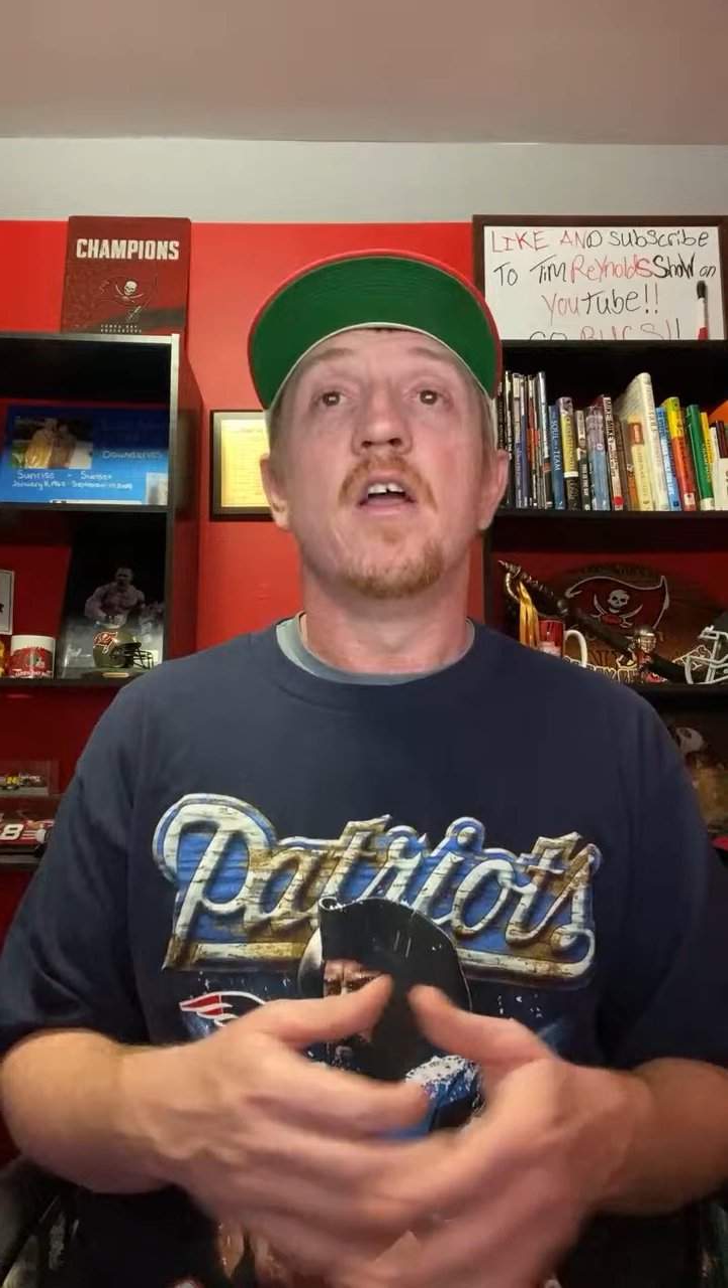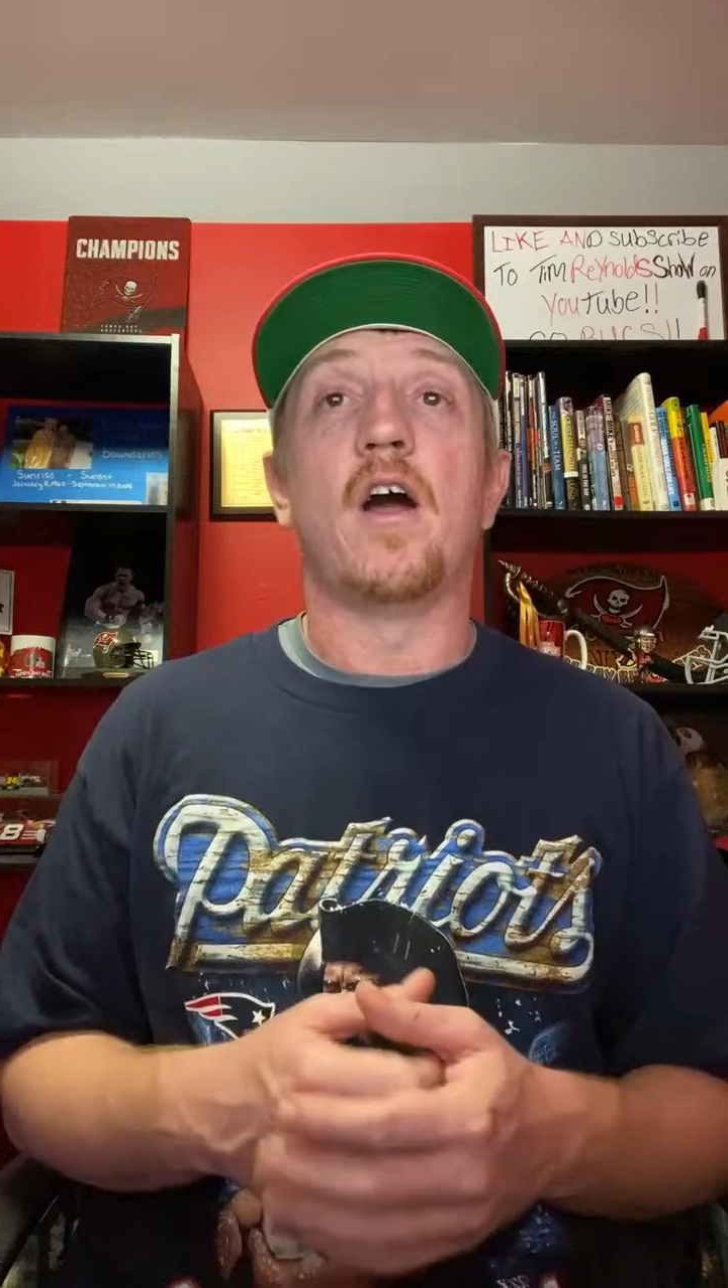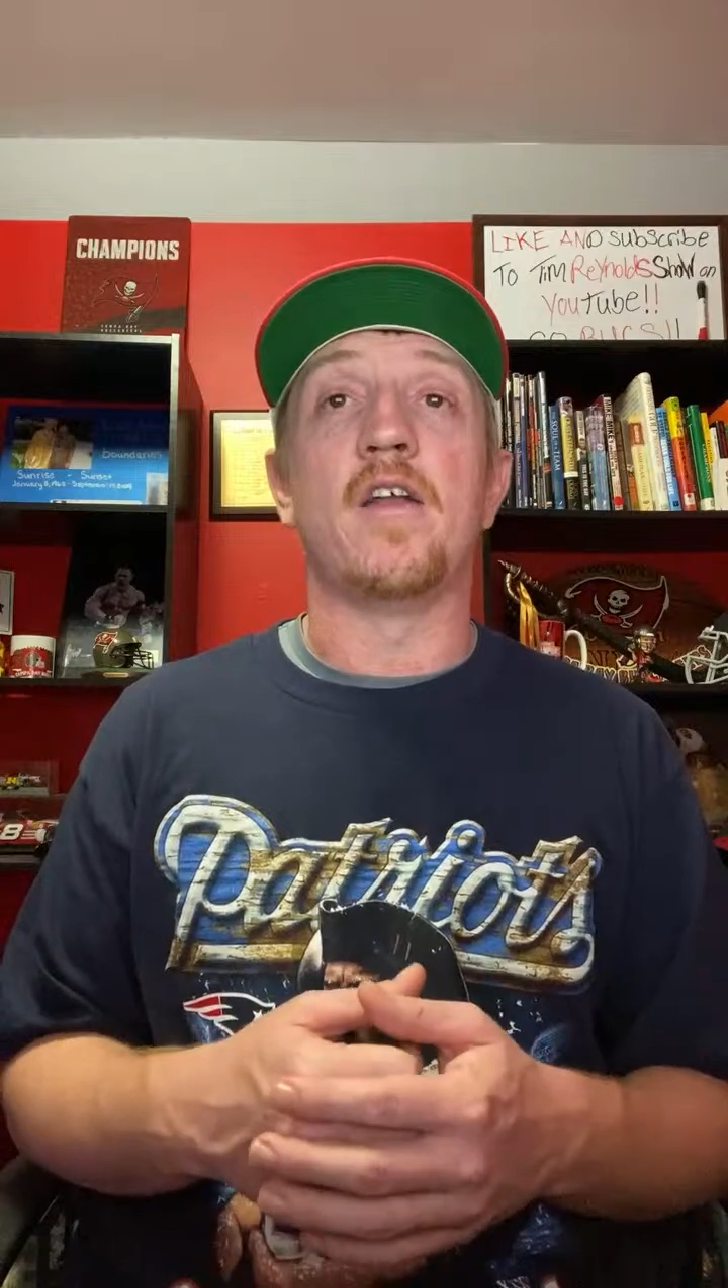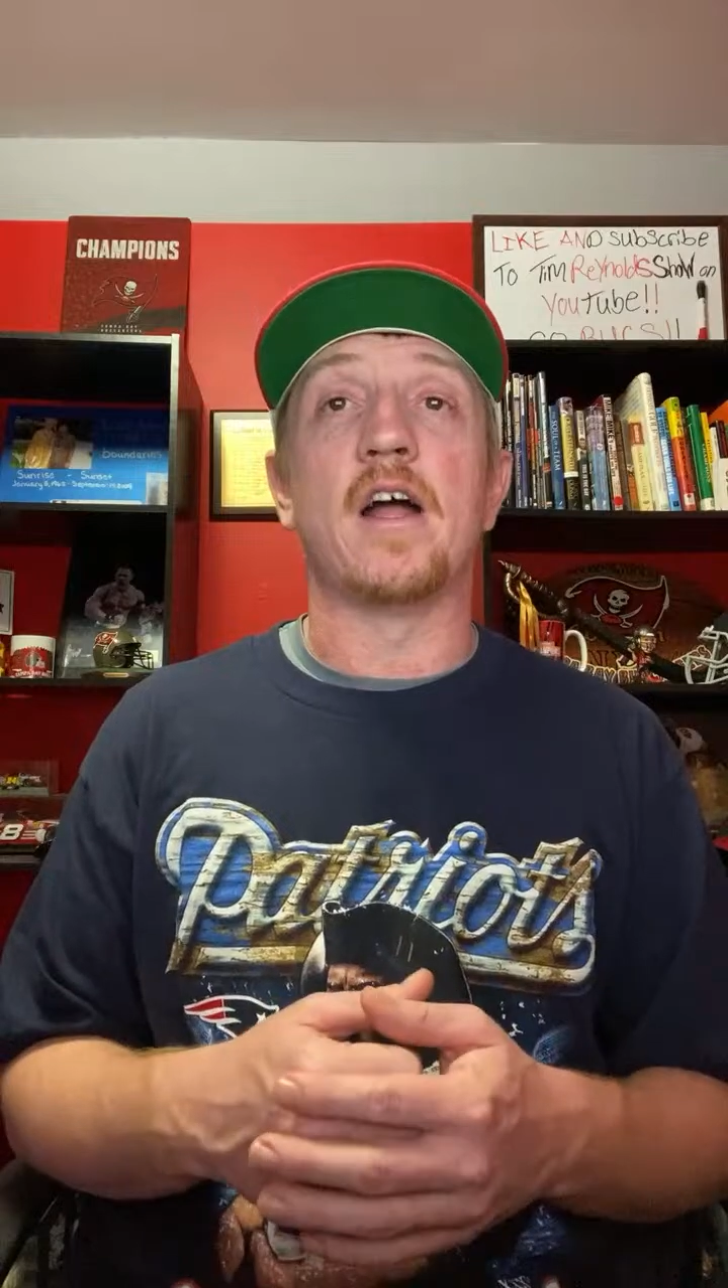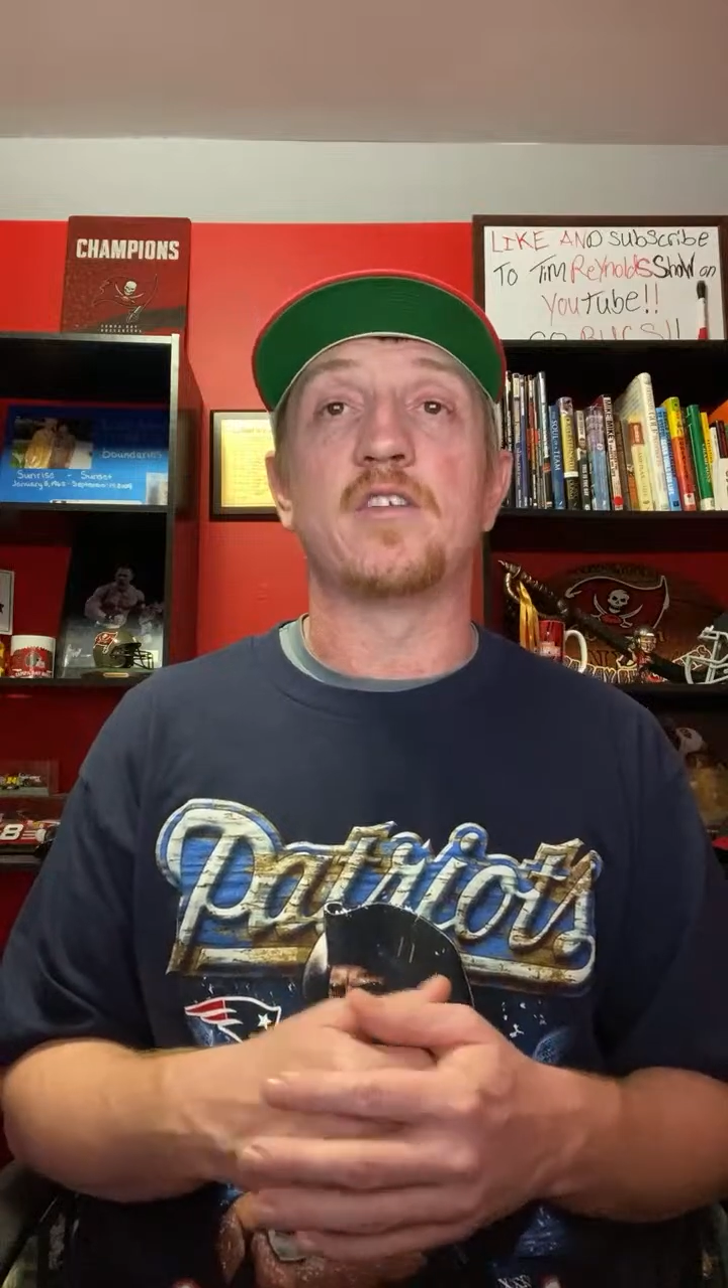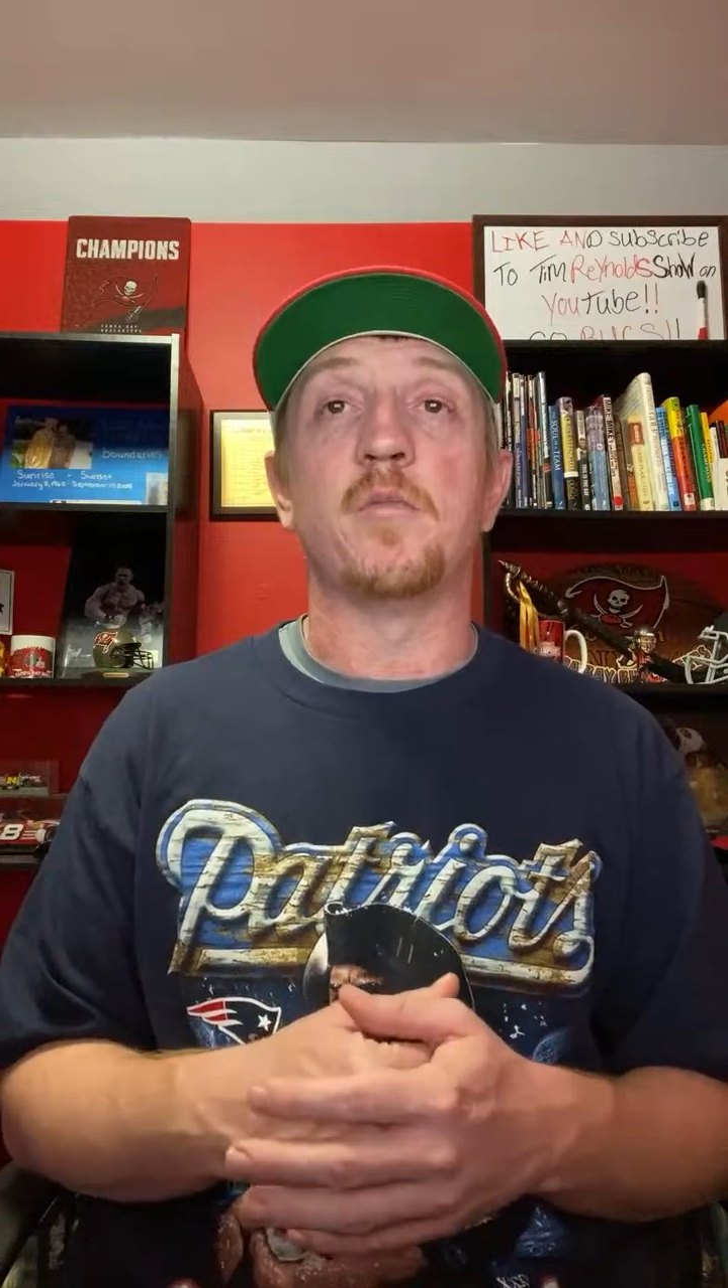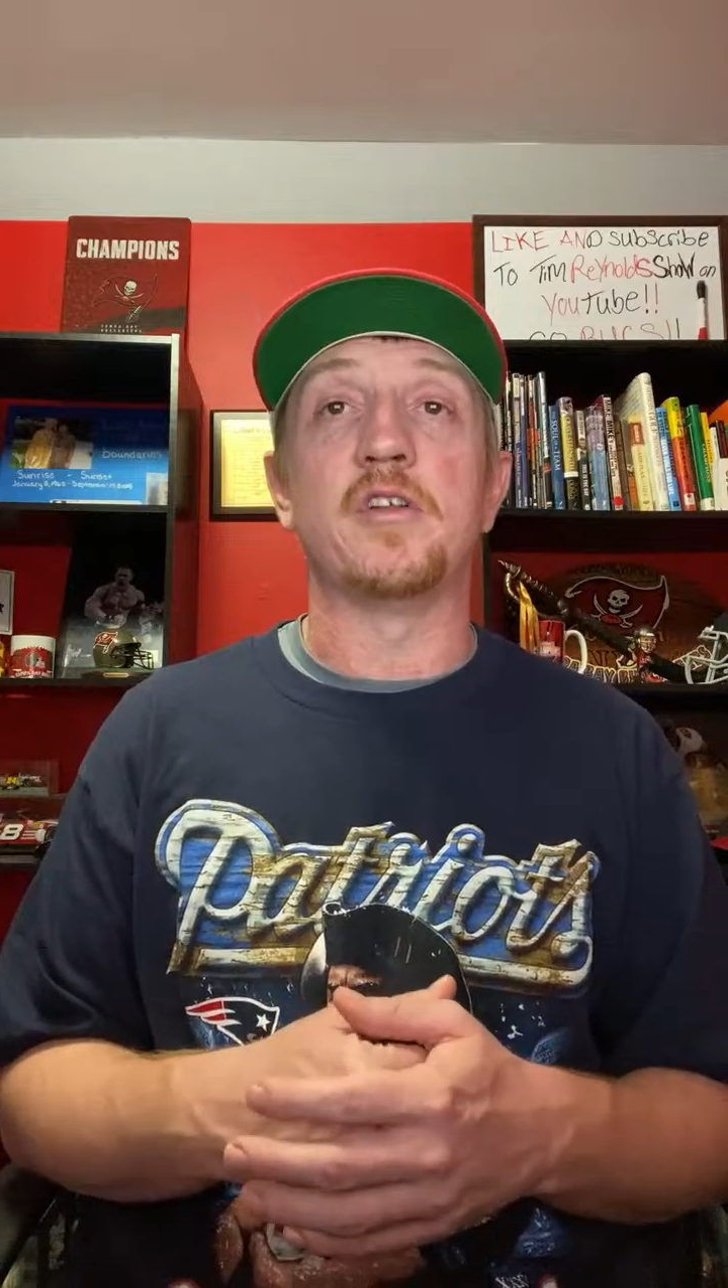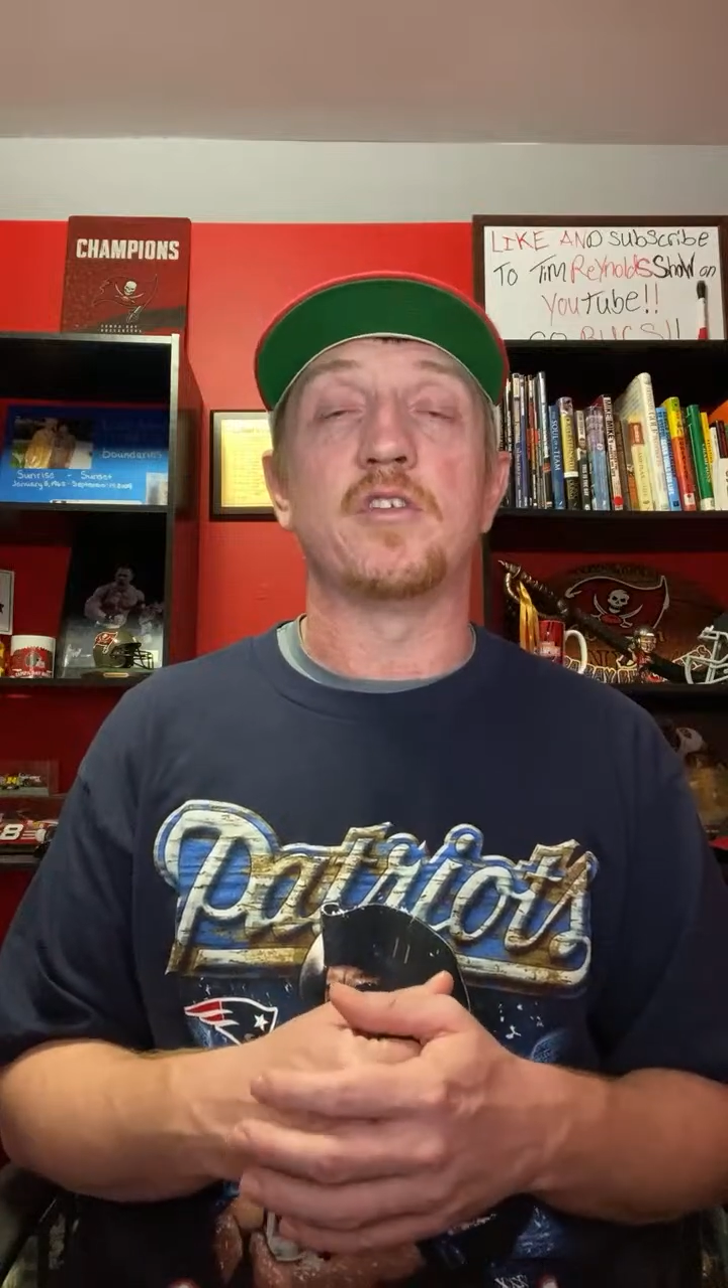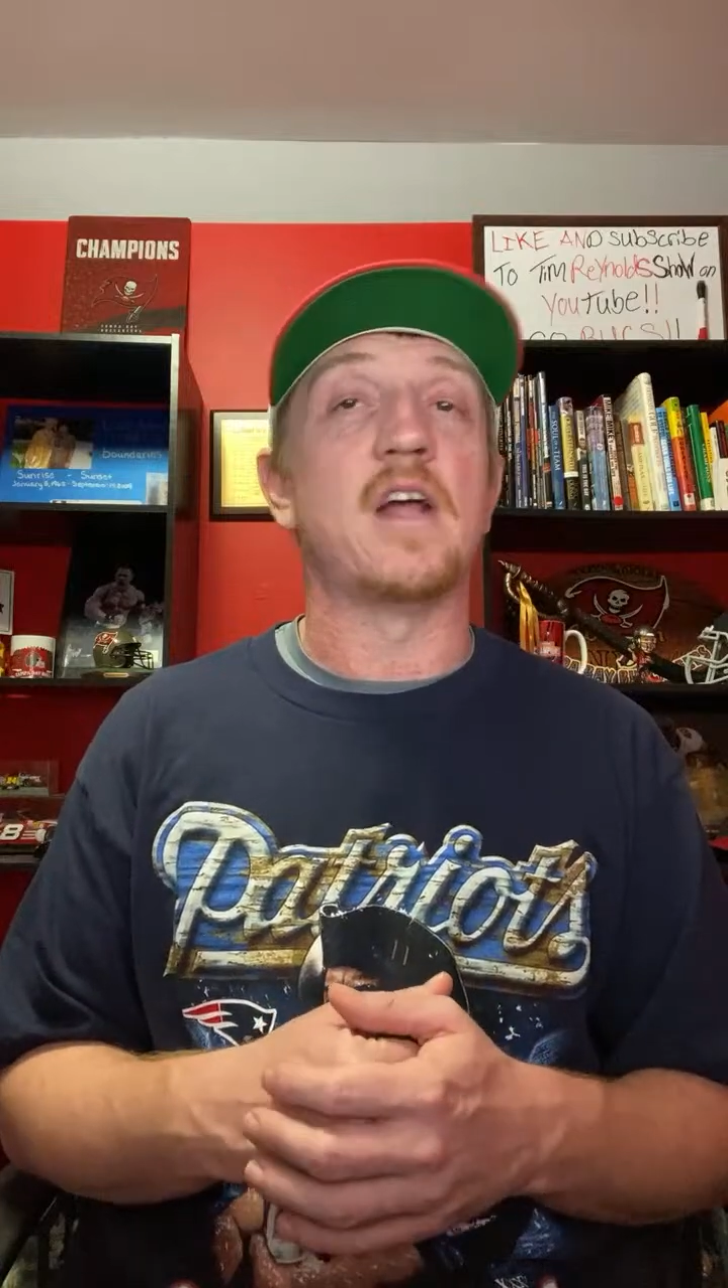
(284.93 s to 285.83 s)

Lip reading: not to mention